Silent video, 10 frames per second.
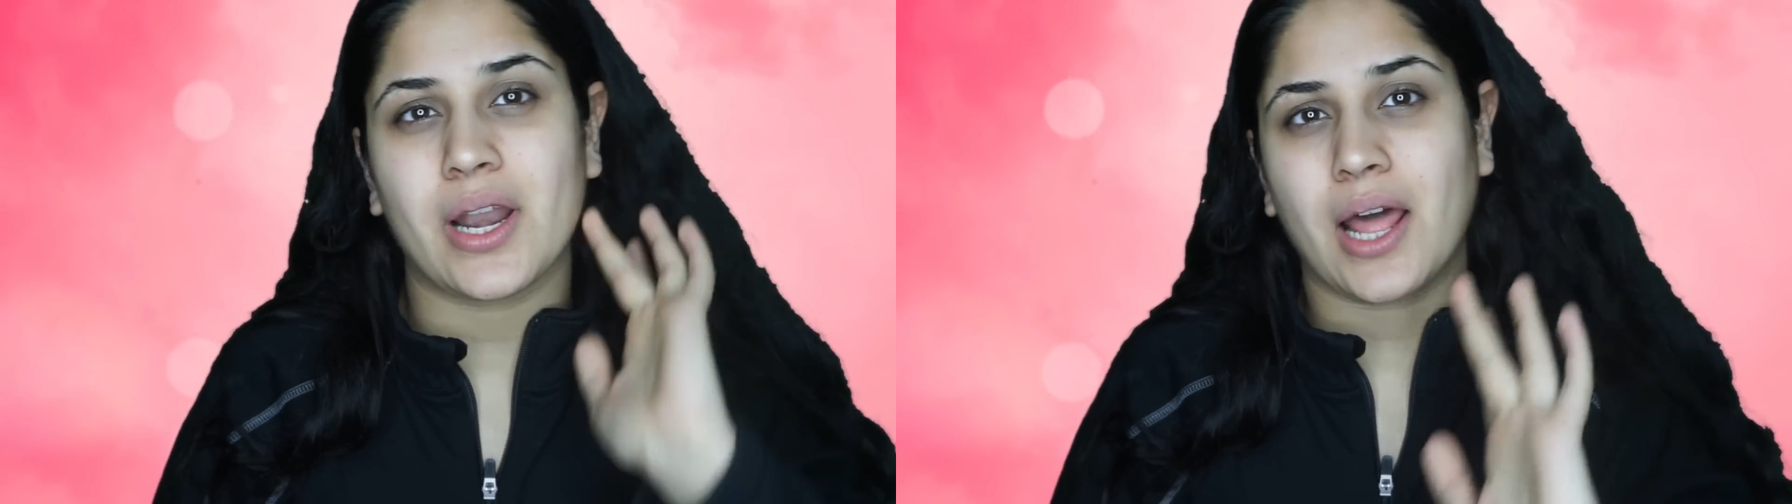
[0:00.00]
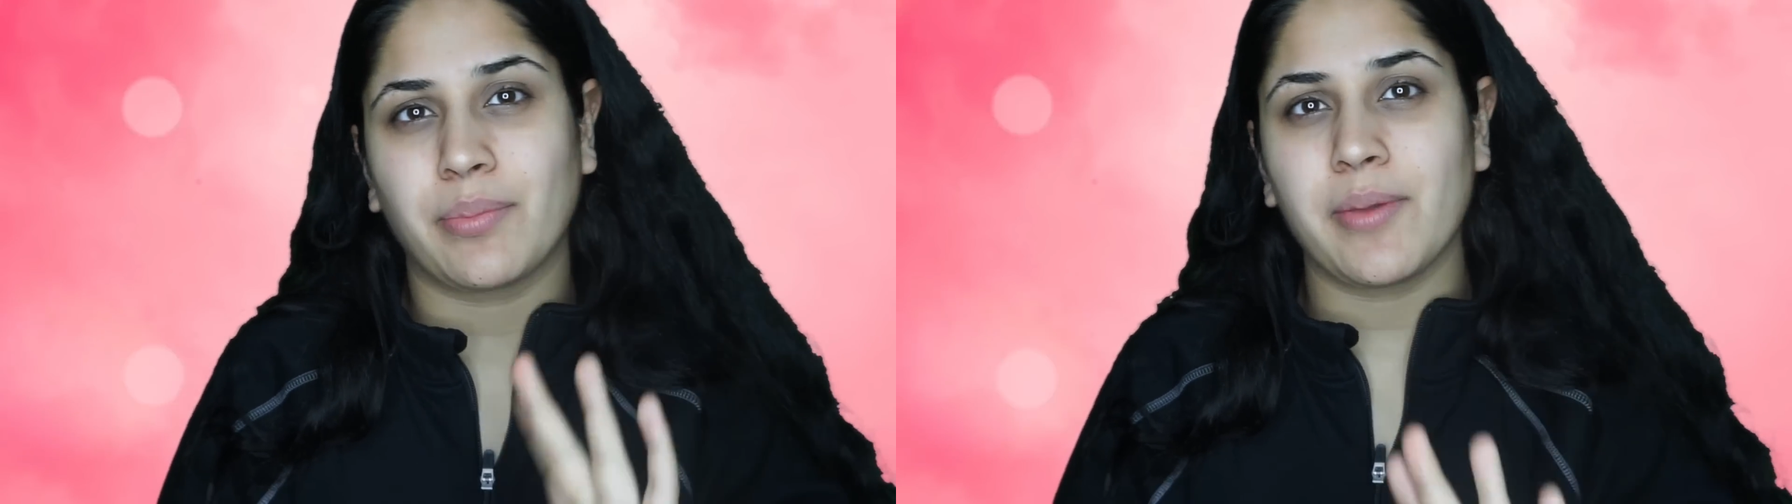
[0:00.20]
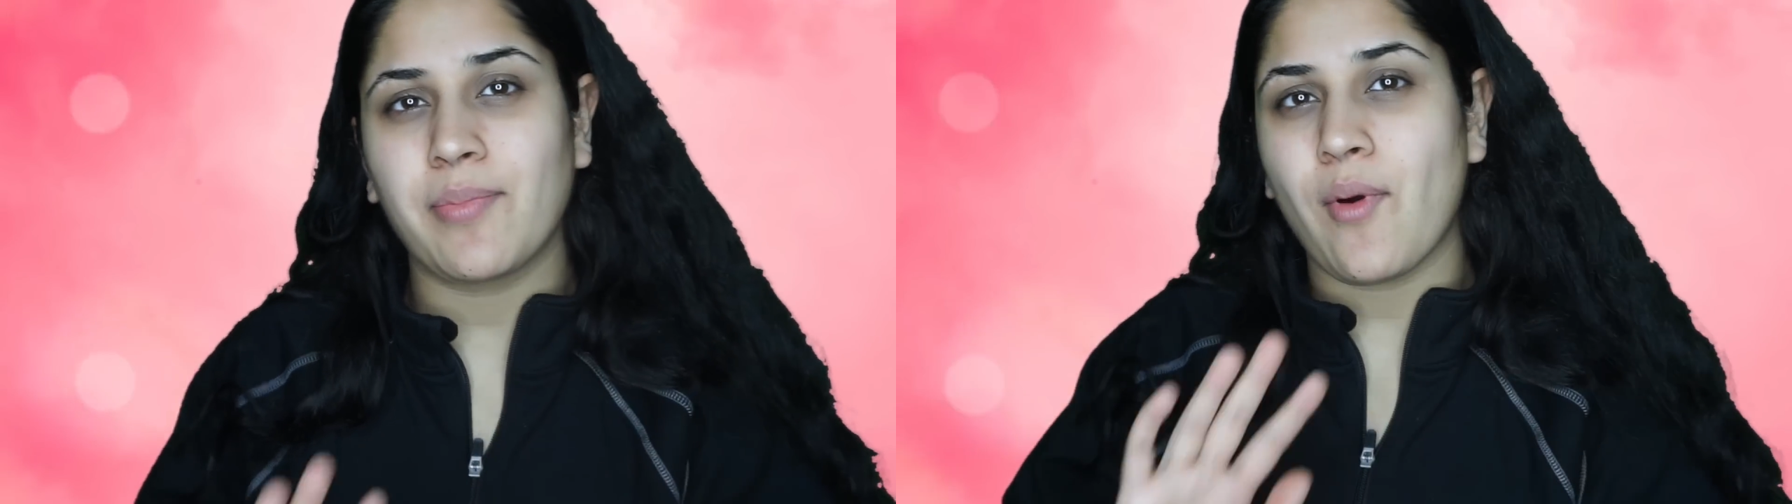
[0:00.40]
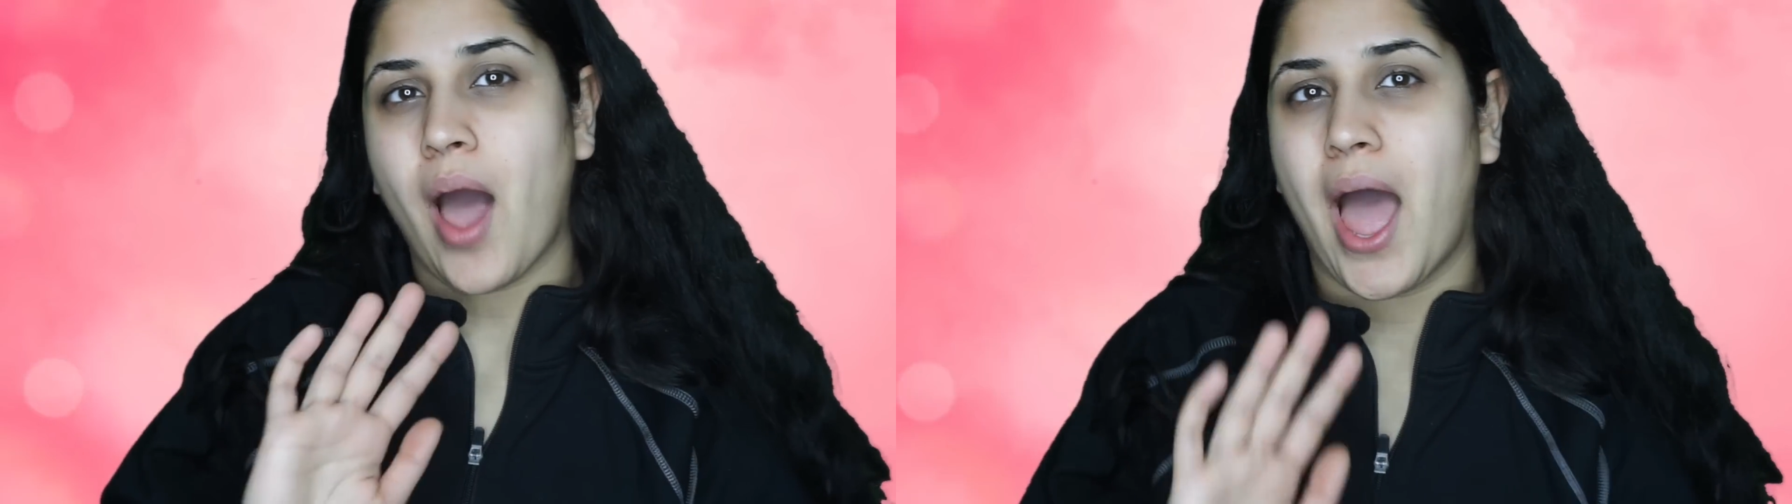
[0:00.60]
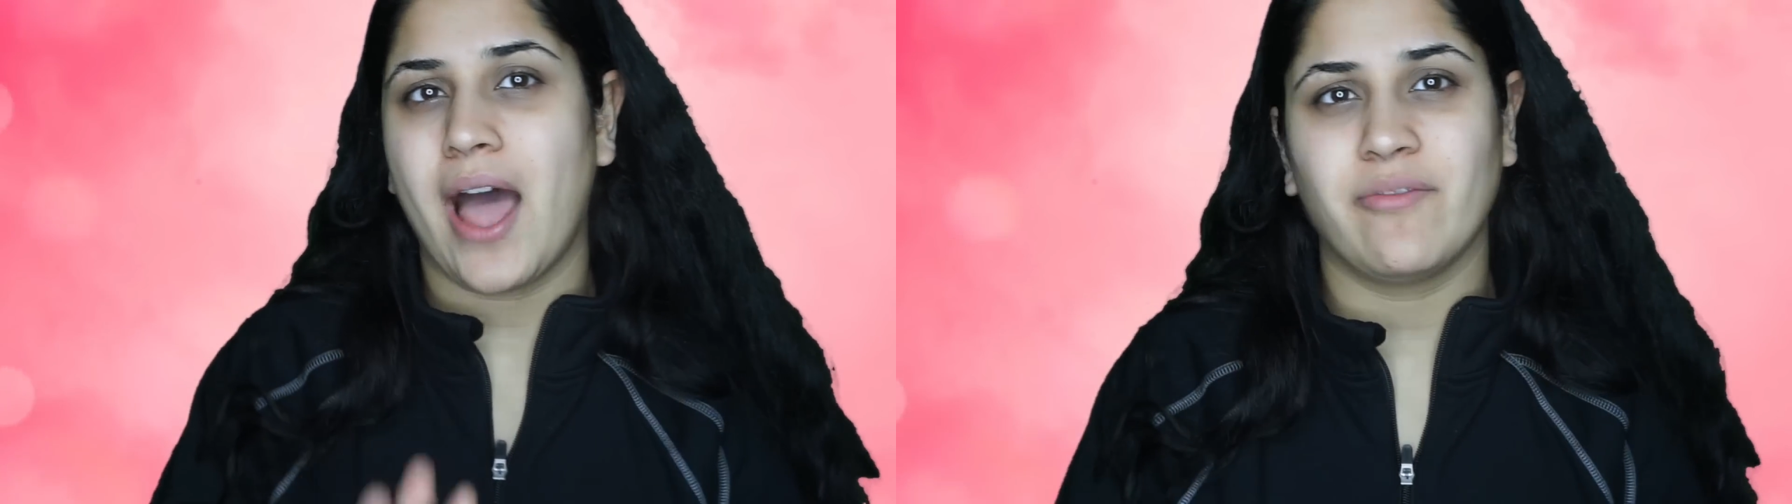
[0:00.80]
A lot of people
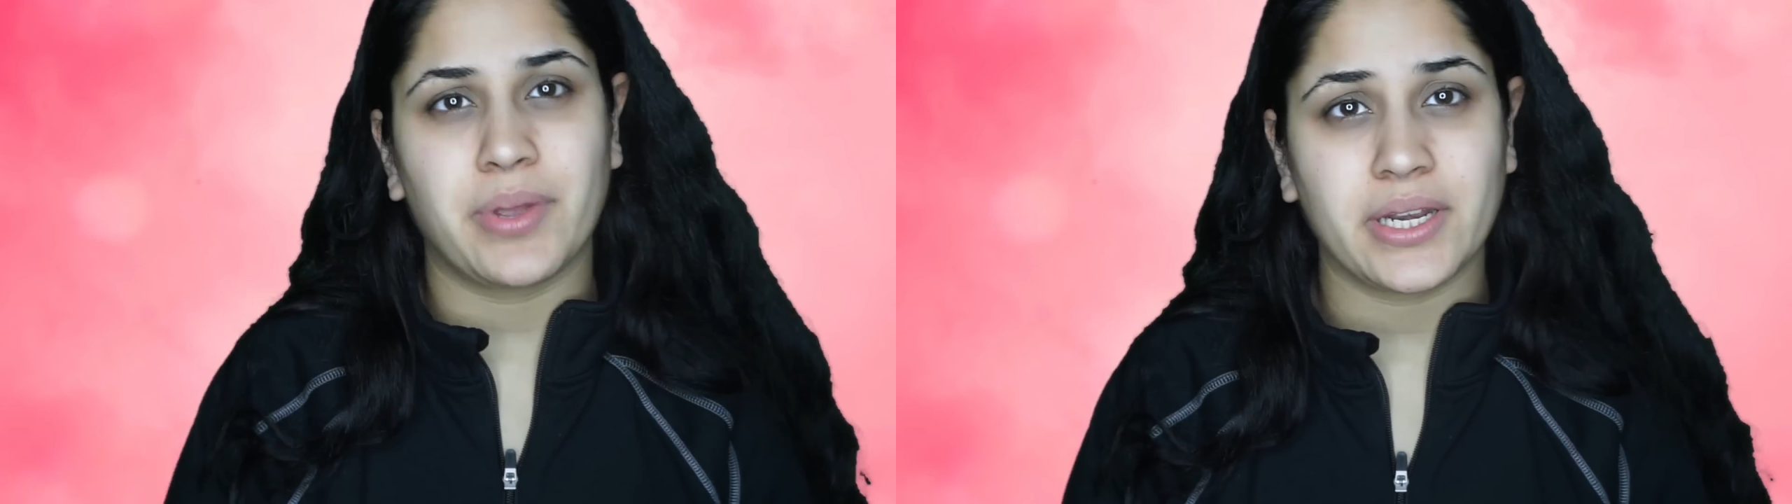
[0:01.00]
have